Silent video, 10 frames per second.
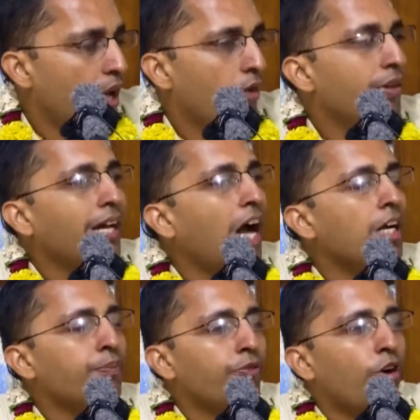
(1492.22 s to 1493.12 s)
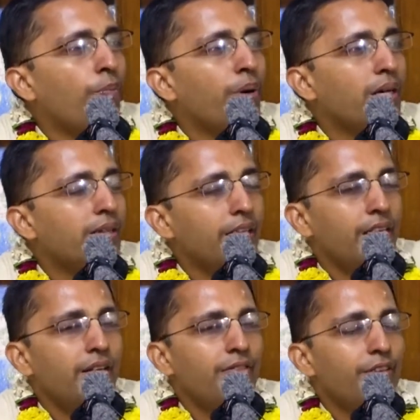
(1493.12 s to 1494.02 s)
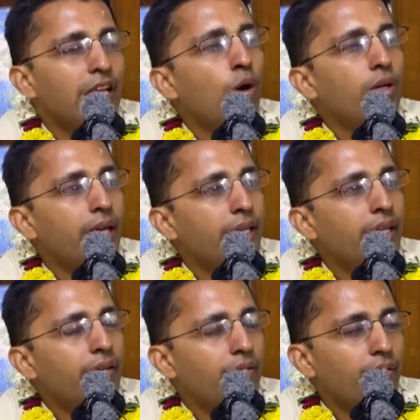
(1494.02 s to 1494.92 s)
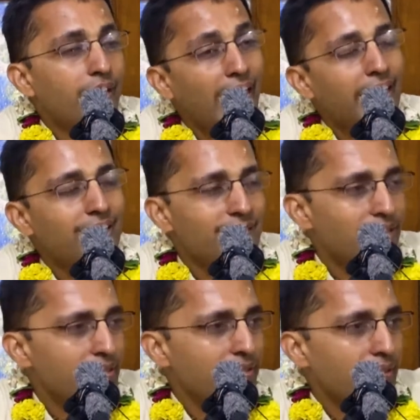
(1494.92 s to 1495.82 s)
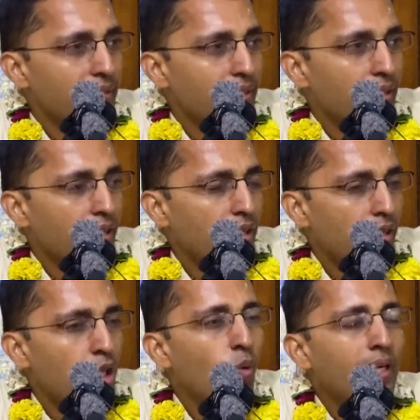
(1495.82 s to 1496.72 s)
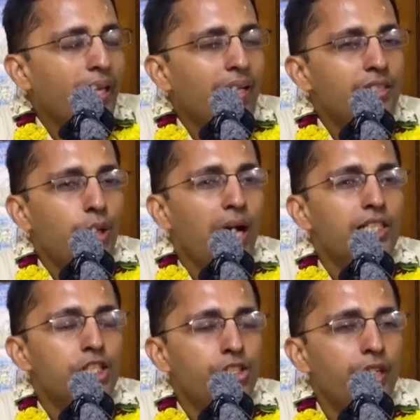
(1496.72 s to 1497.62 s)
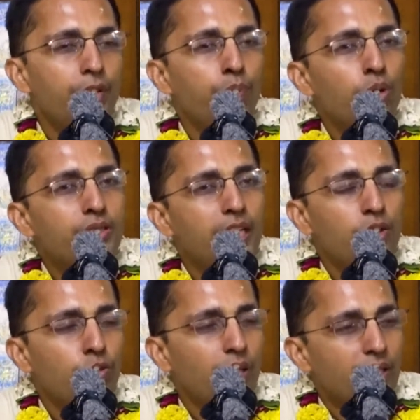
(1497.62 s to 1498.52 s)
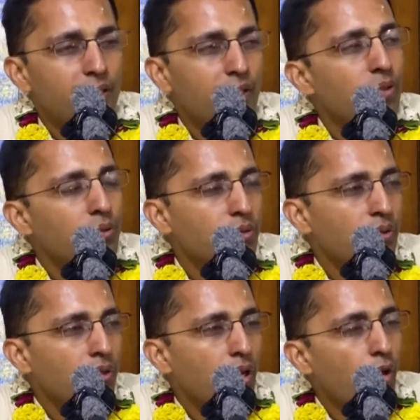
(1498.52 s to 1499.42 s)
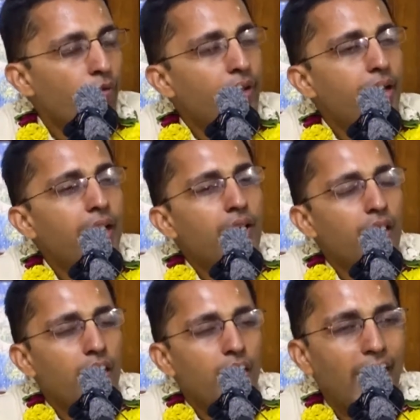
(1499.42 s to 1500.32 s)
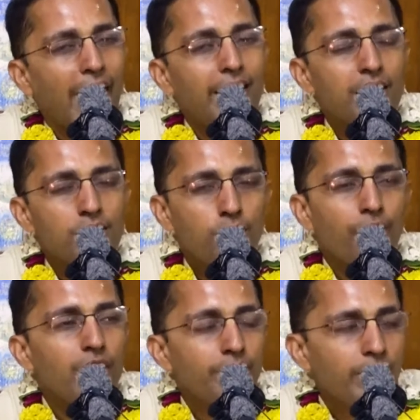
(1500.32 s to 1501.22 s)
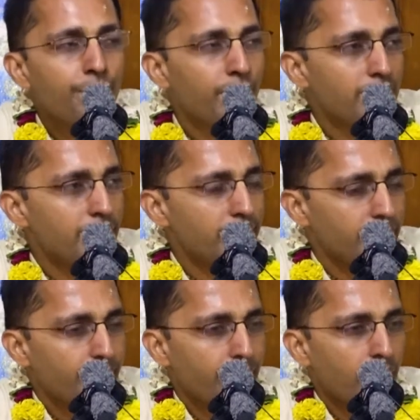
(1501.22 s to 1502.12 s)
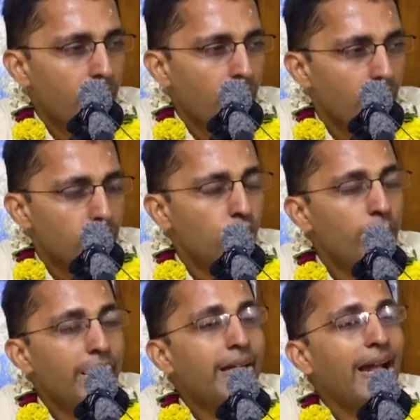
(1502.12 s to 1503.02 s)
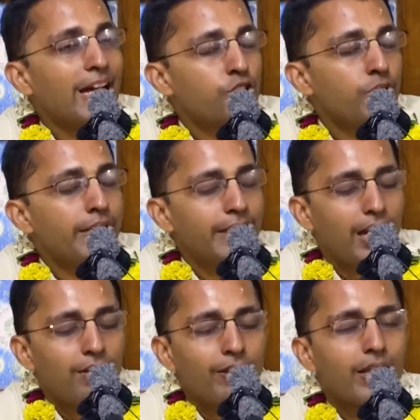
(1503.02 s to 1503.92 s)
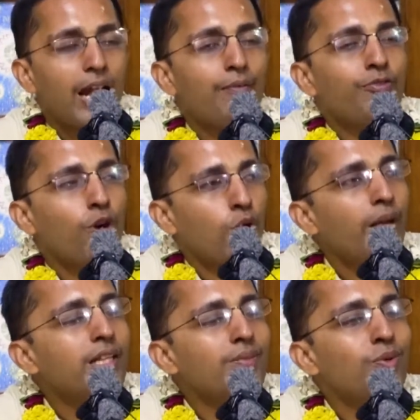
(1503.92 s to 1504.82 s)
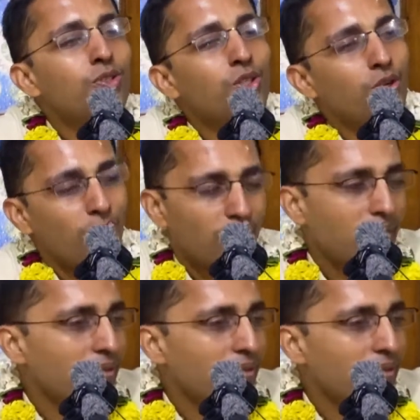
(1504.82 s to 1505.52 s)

We can't perform bhakti without any guidance. No one can say, I'll just read books and do bhakti. No. We need guidance of a living person. So he can actually tell whether I am following the books or not.